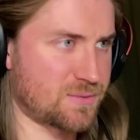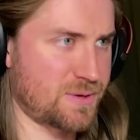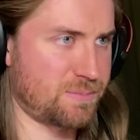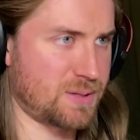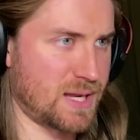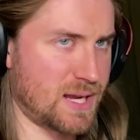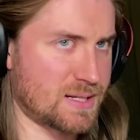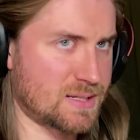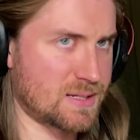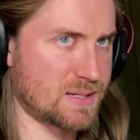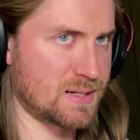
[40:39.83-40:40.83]

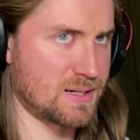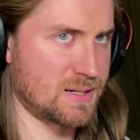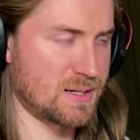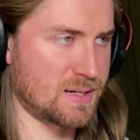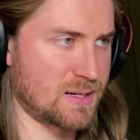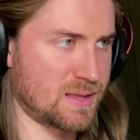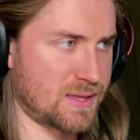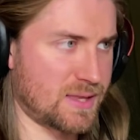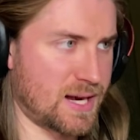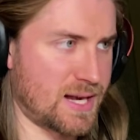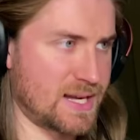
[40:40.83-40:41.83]
replant.
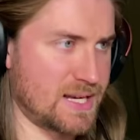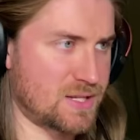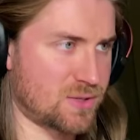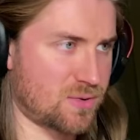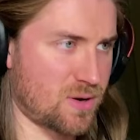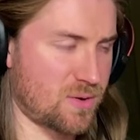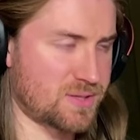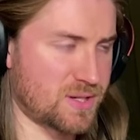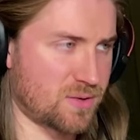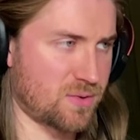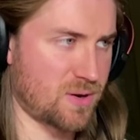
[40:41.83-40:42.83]
Nothing that I need to grow is
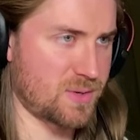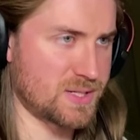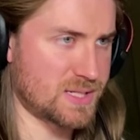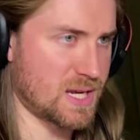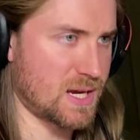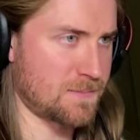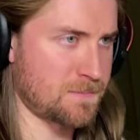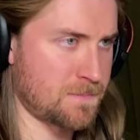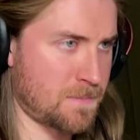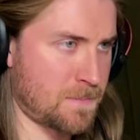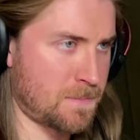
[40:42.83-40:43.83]
going to grow in time.